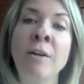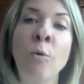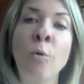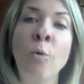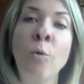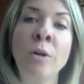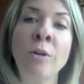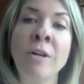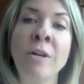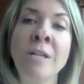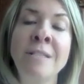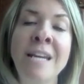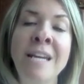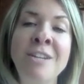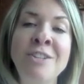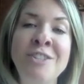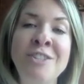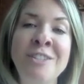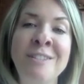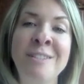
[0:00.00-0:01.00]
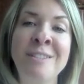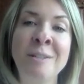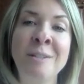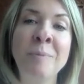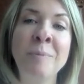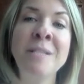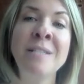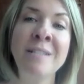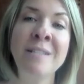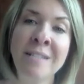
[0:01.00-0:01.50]
organizations and
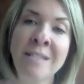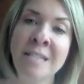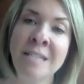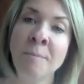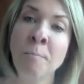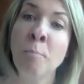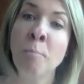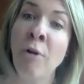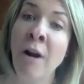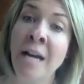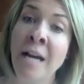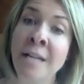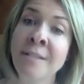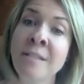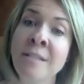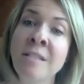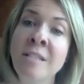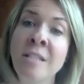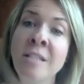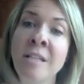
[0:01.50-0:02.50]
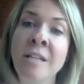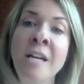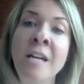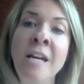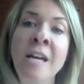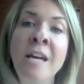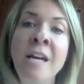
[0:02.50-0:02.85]
businesses and brands to